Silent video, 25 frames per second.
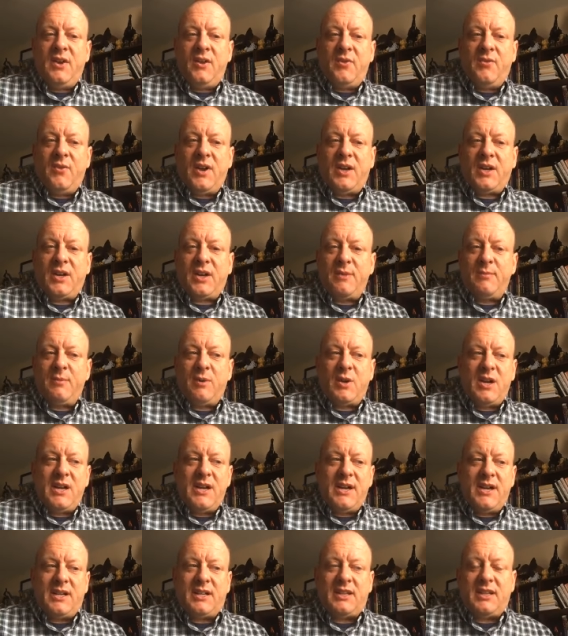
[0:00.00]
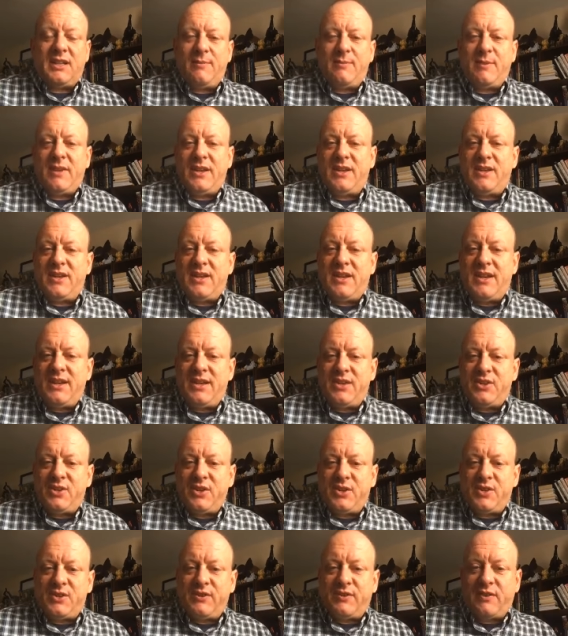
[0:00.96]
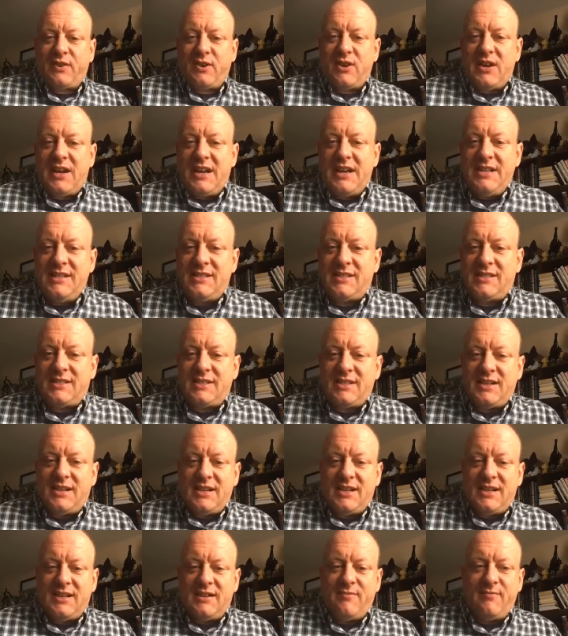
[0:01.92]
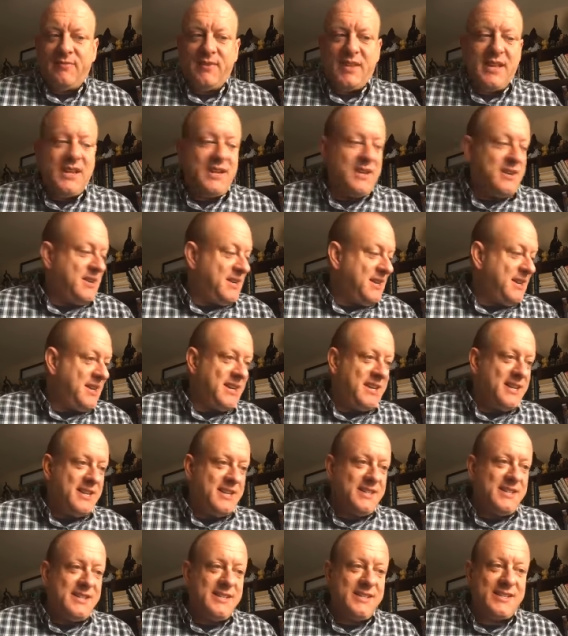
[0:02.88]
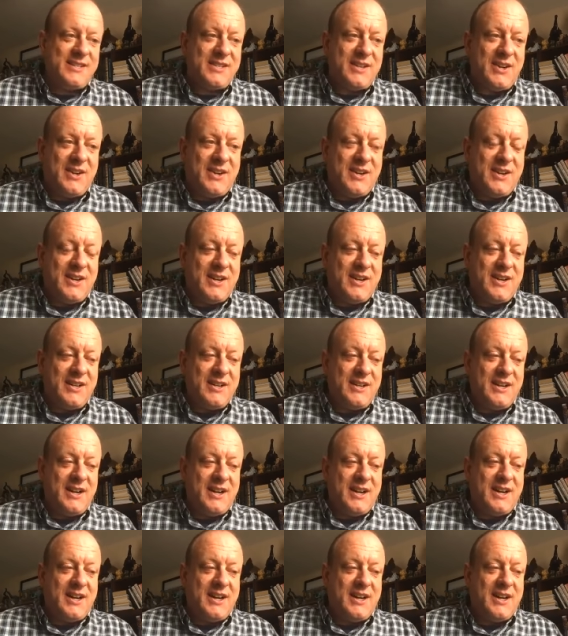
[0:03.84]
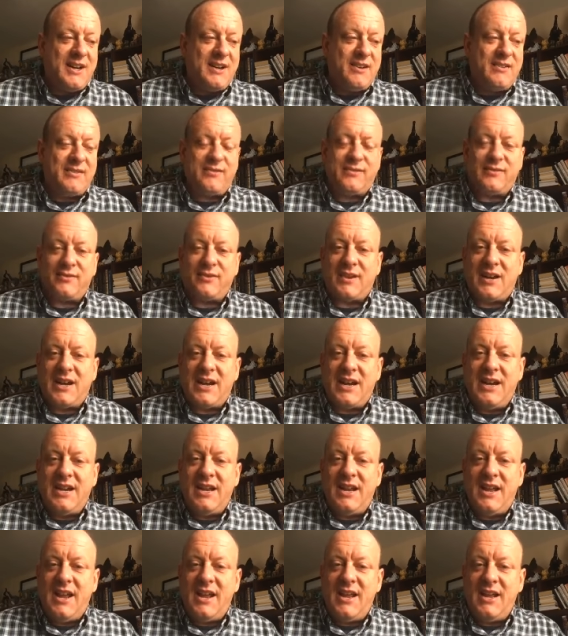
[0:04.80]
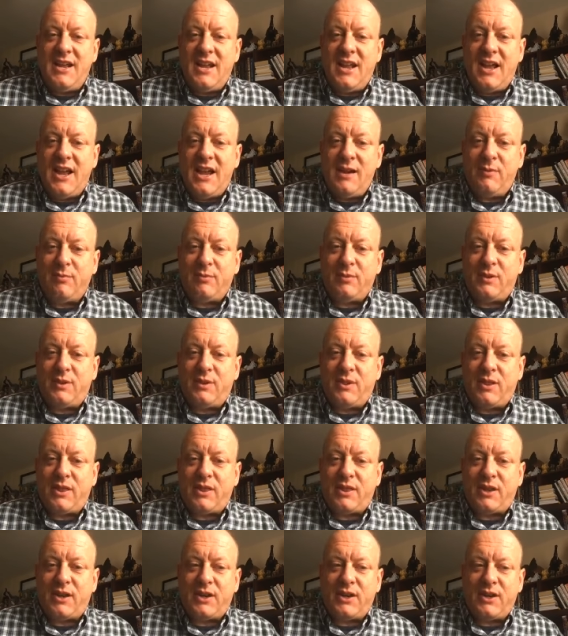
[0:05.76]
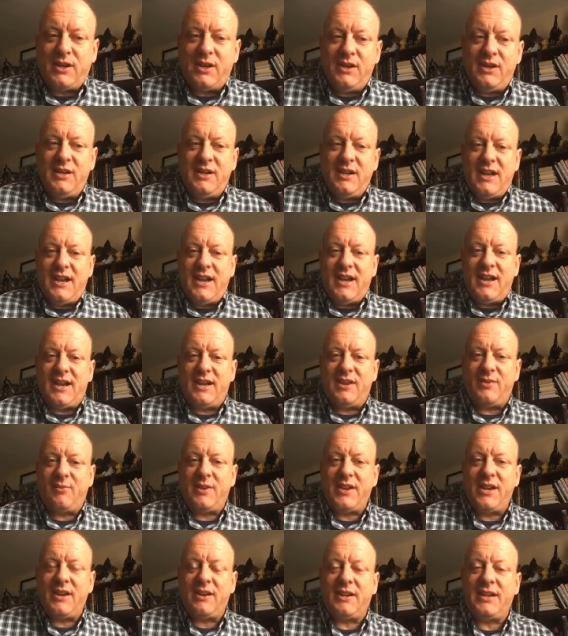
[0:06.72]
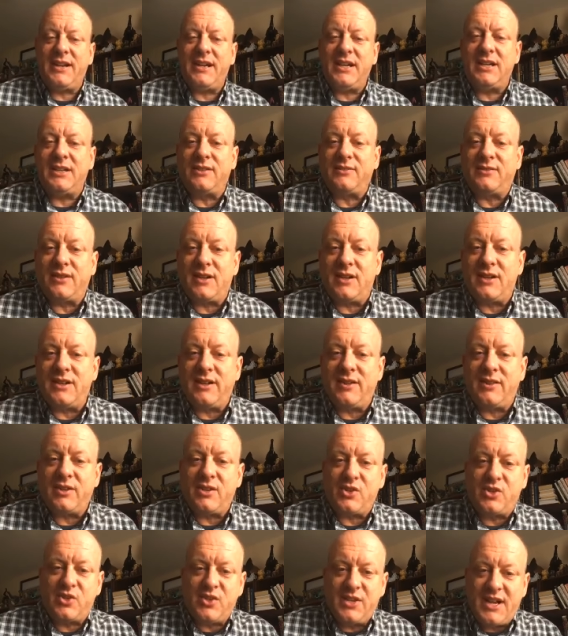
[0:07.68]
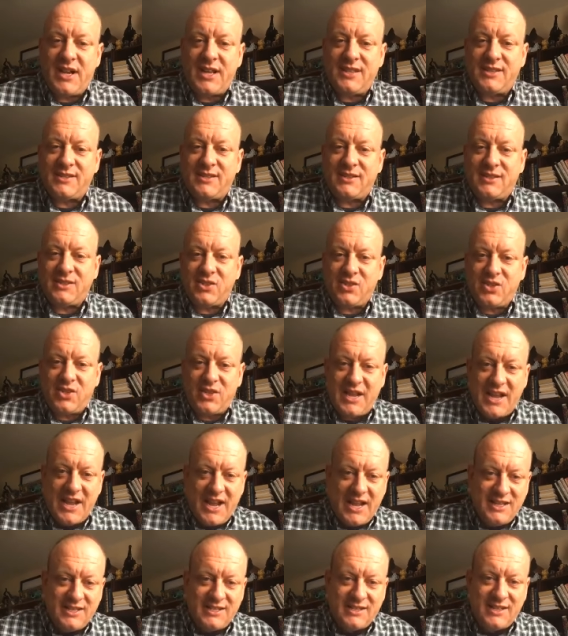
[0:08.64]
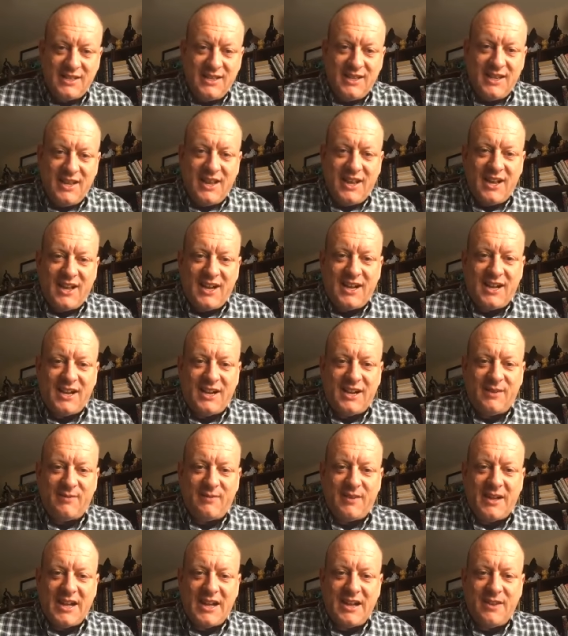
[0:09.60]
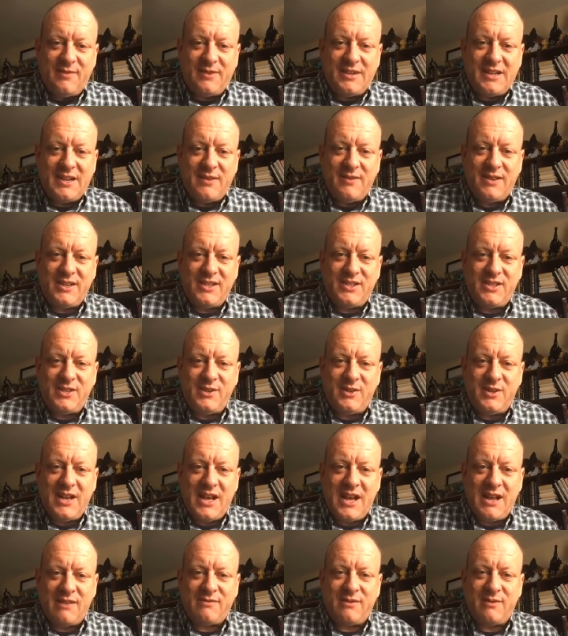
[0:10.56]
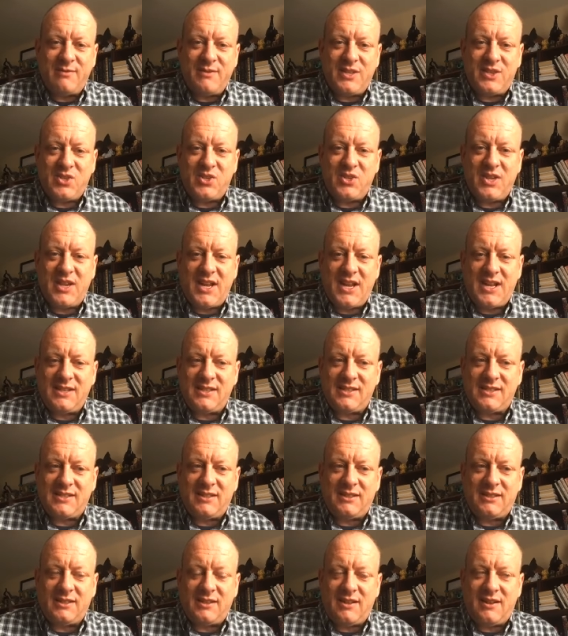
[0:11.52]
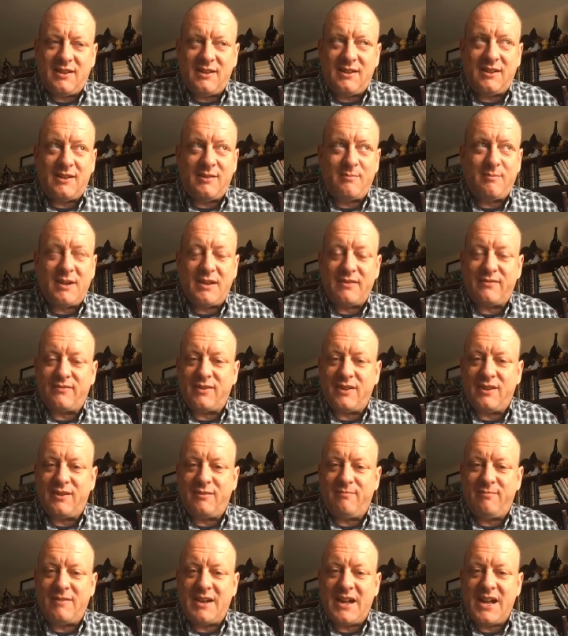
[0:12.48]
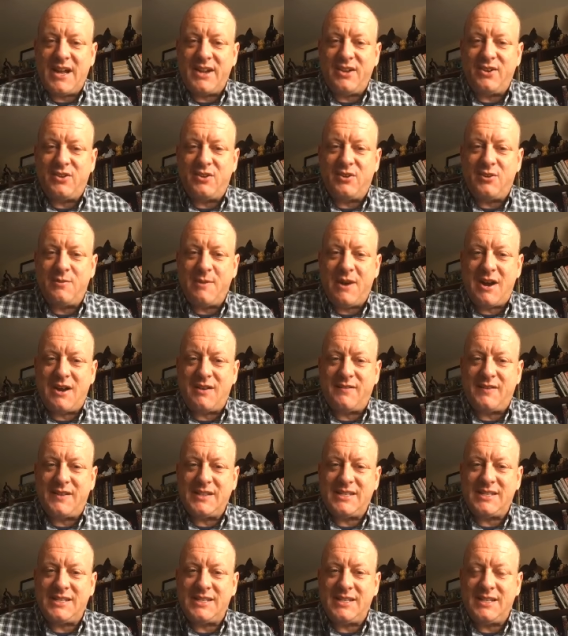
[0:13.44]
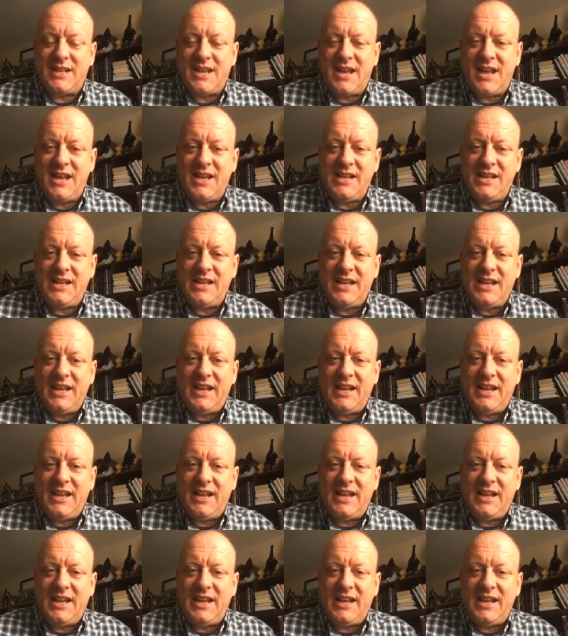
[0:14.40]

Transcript: Well, good morning, Columbia United Church of Christ. Um, here it is on uh, Friday, April 3rd, and we are here for another chancel chat. Um, I'm coming to you not from the chancel, uh, but from my home office today.